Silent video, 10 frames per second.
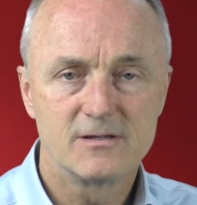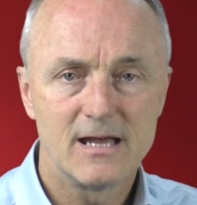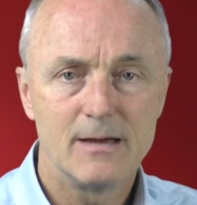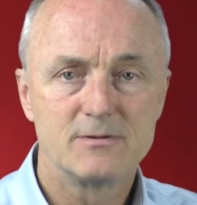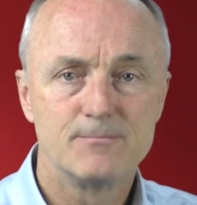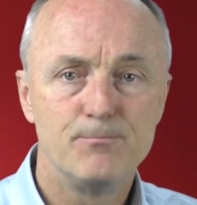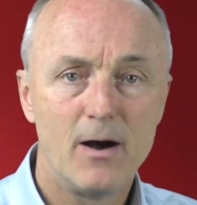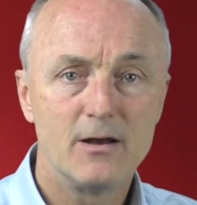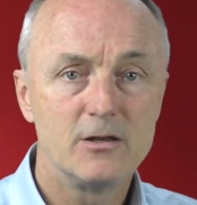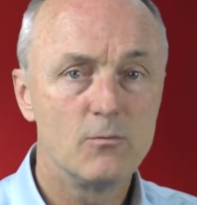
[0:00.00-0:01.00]
steps,
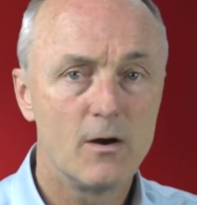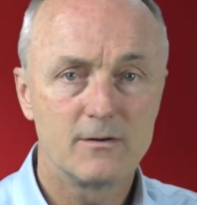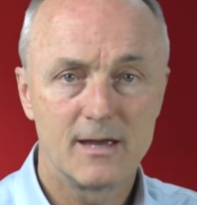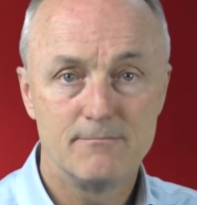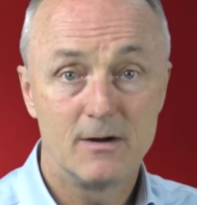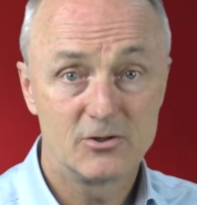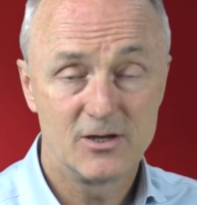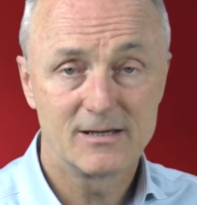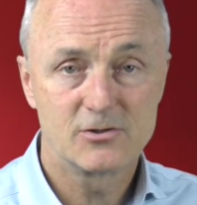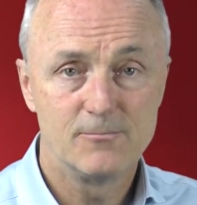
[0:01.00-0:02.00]
but you won't get much
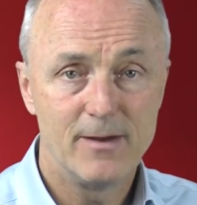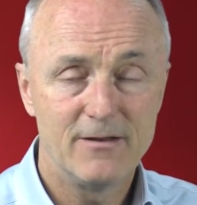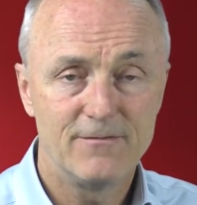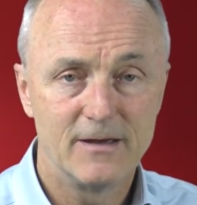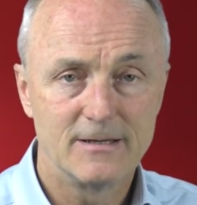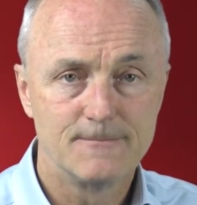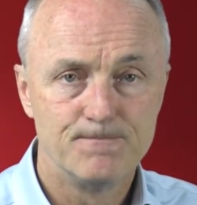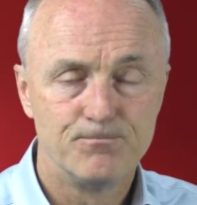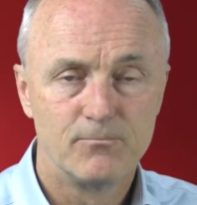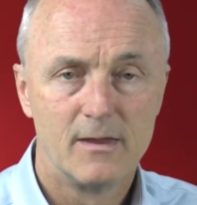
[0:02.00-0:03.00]
extra benefit.
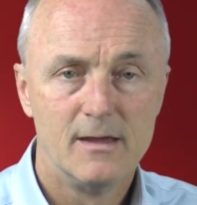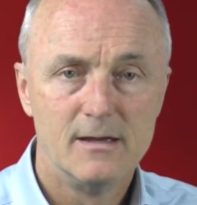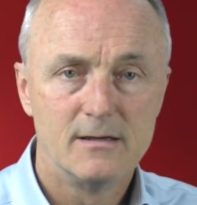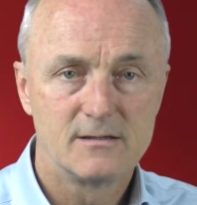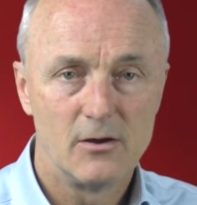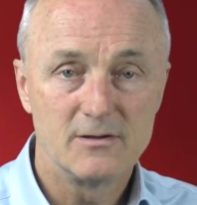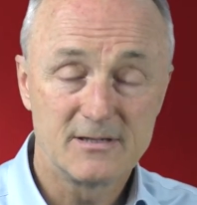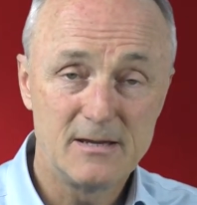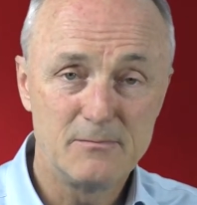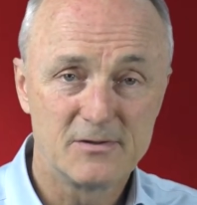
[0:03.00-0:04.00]
So it
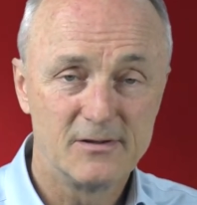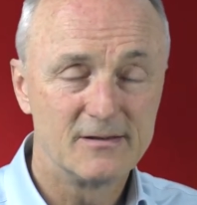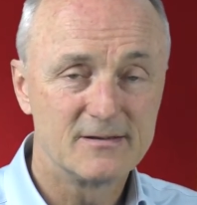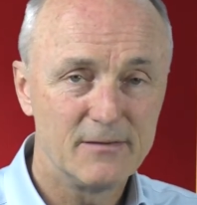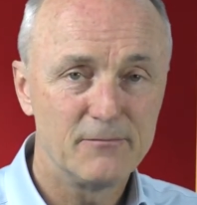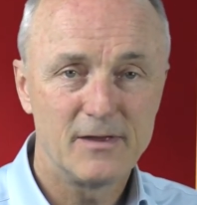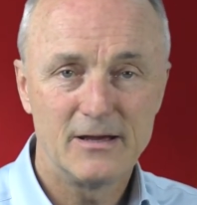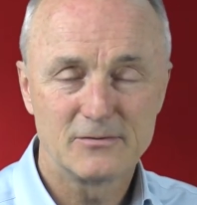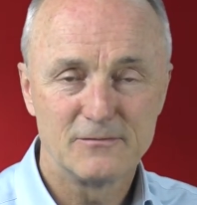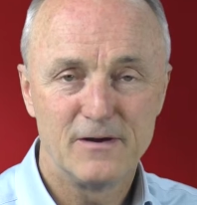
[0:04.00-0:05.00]
seems that
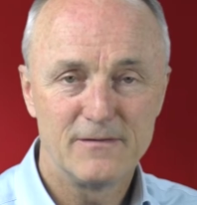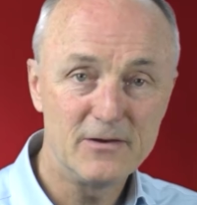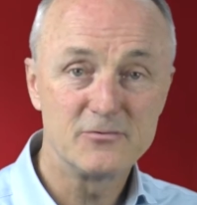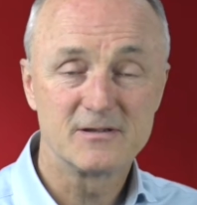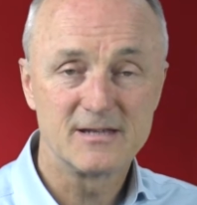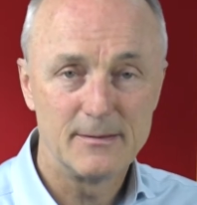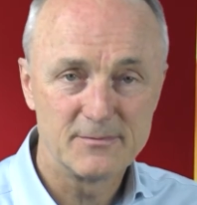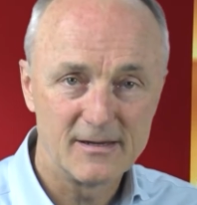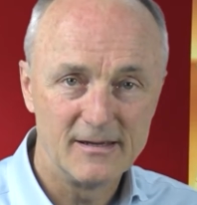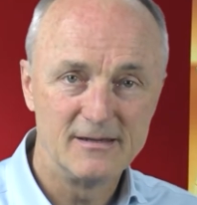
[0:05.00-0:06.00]
7,500
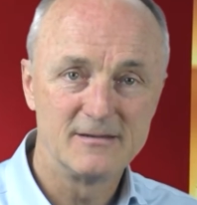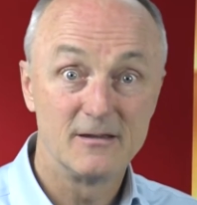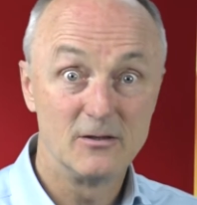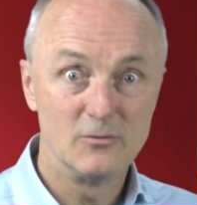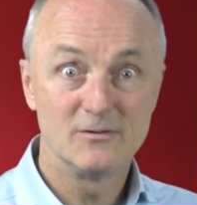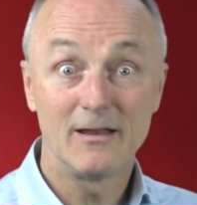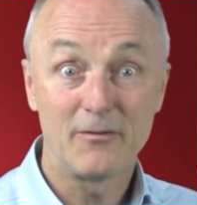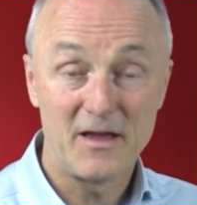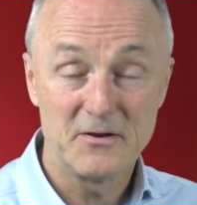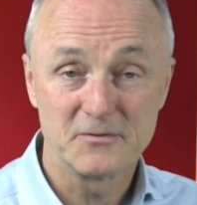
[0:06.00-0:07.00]
steps is the new
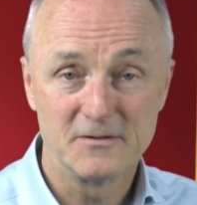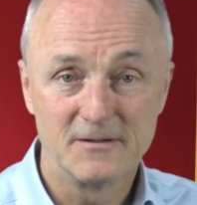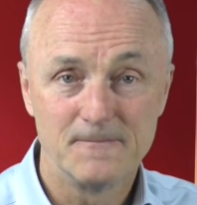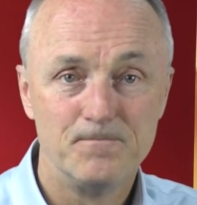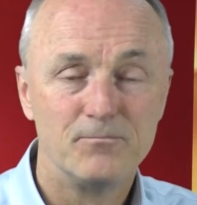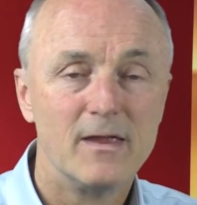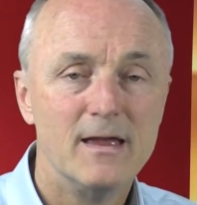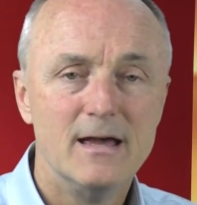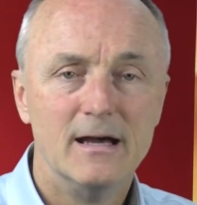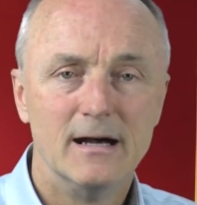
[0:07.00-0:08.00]
10,000.
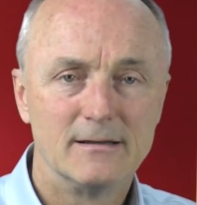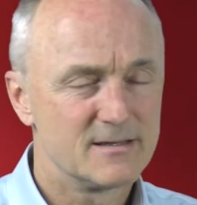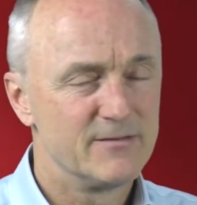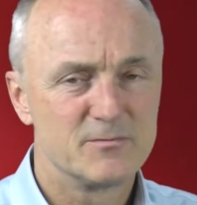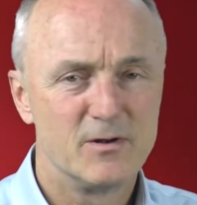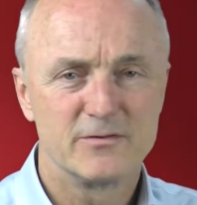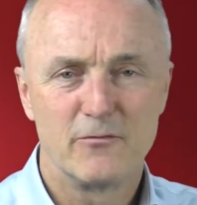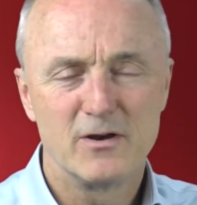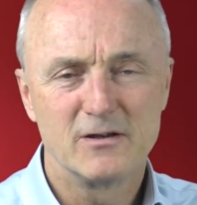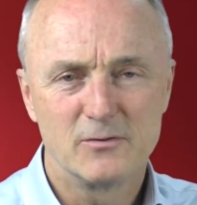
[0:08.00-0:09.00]
It doesn't have as much of a
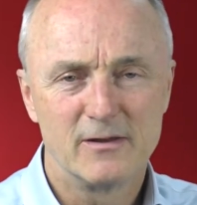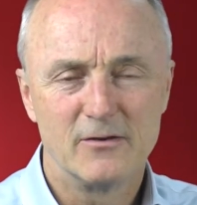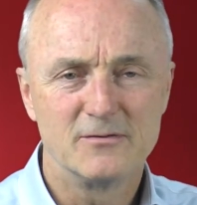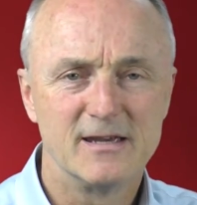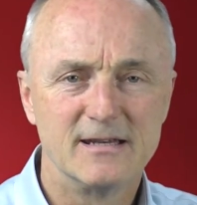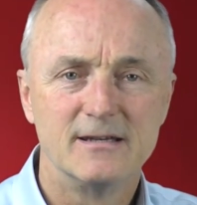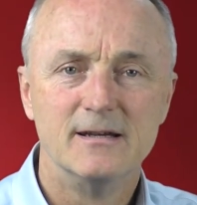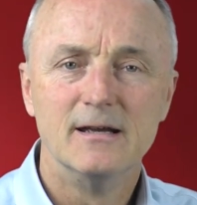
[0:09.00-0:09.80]
ring to it though, does it?